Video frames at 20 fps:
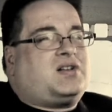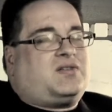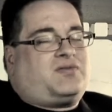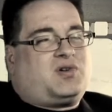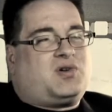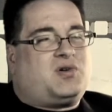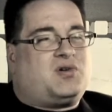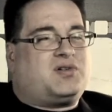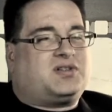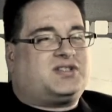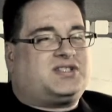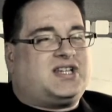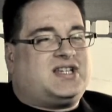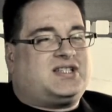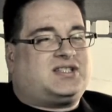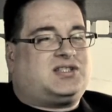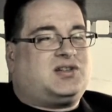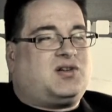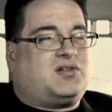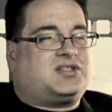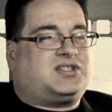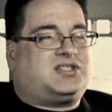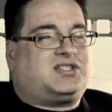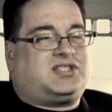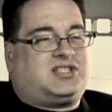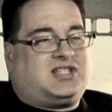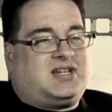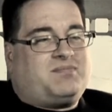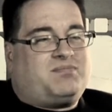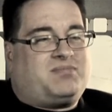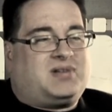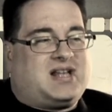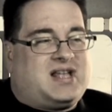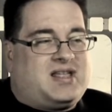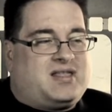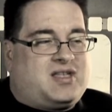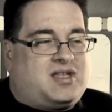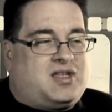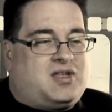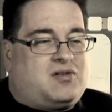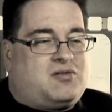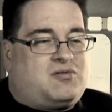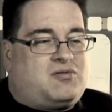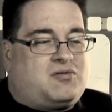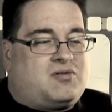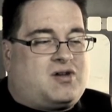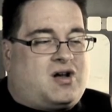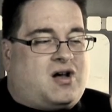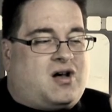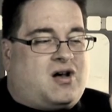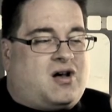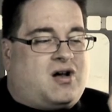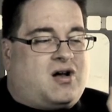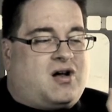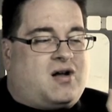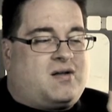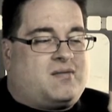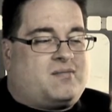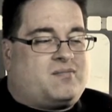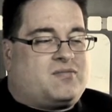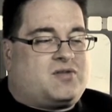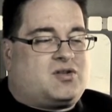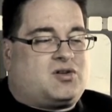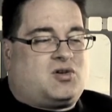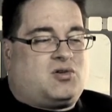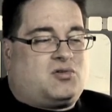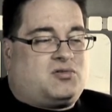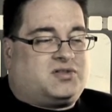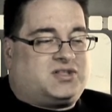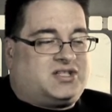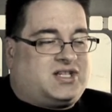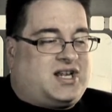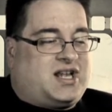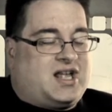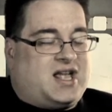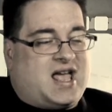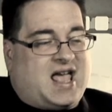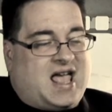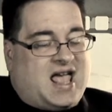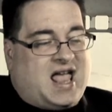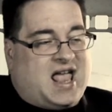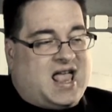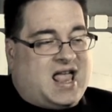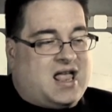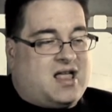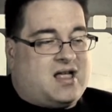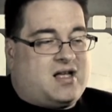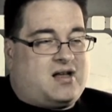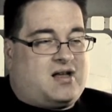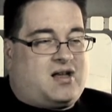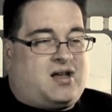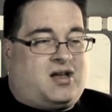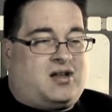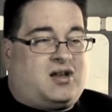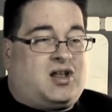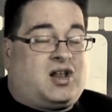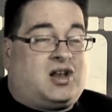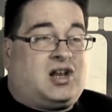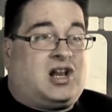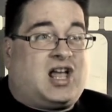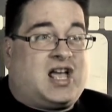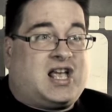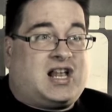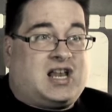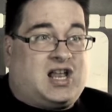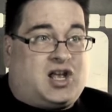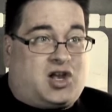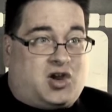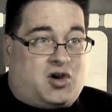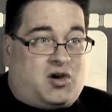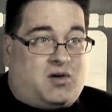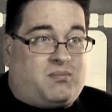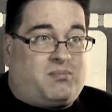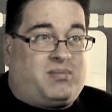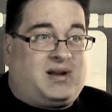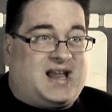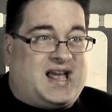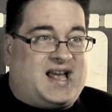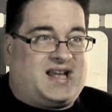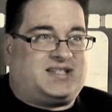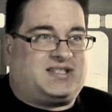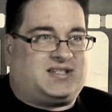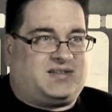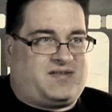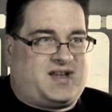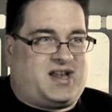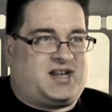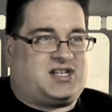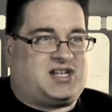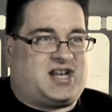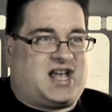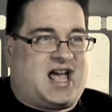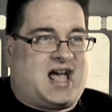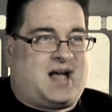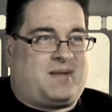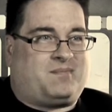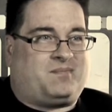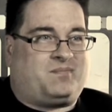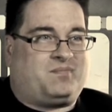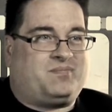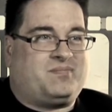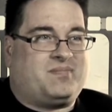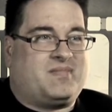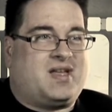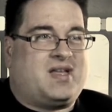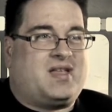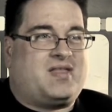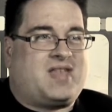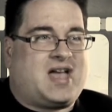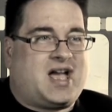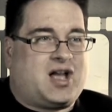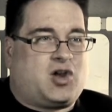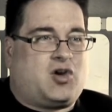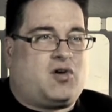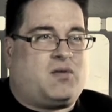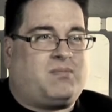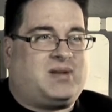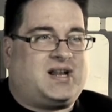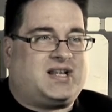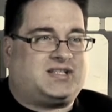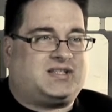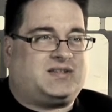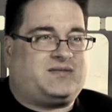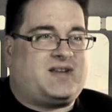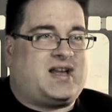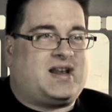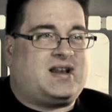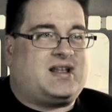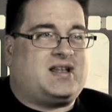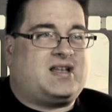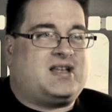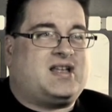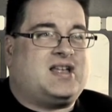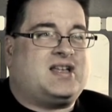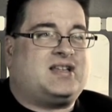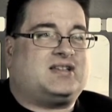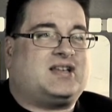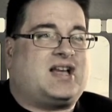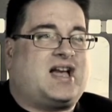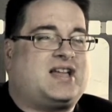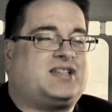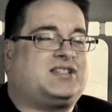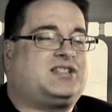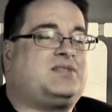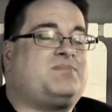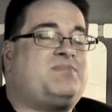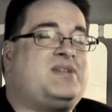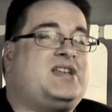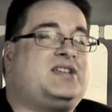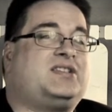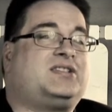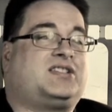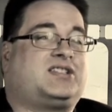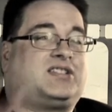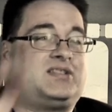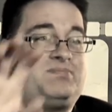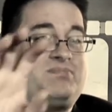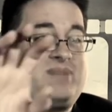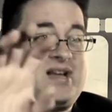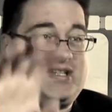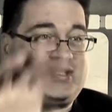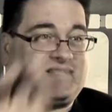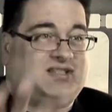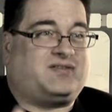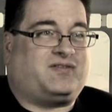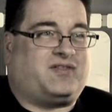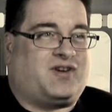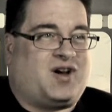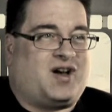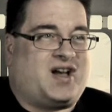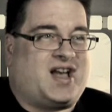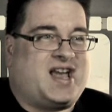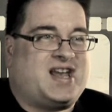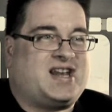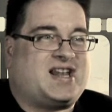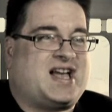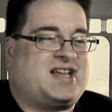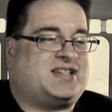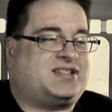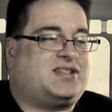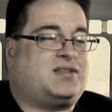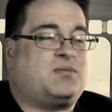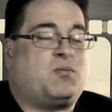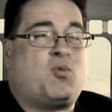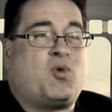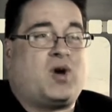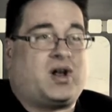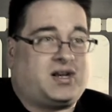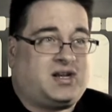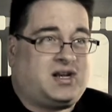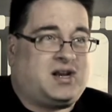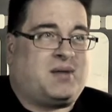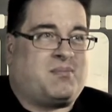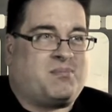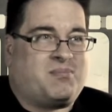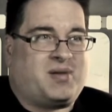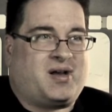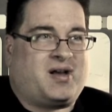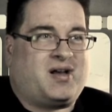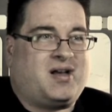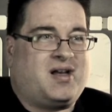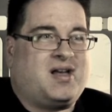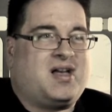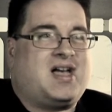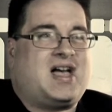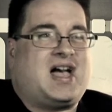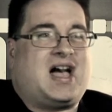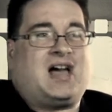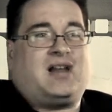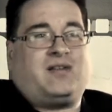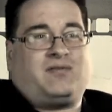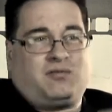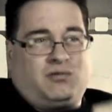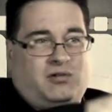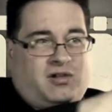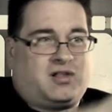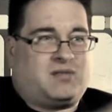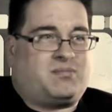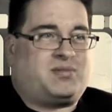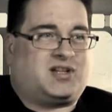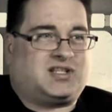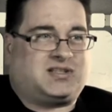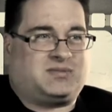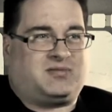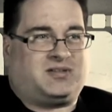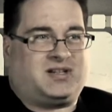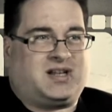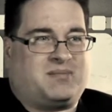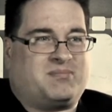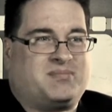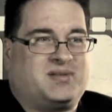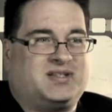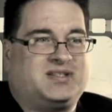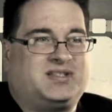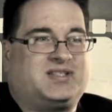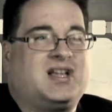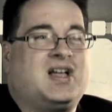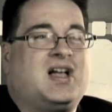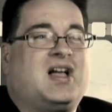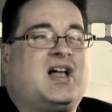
of course it's not simply that you are causing an unlikely, a complex event to happen. That complex event, it has to be specified as the one number out of all of the possible numbers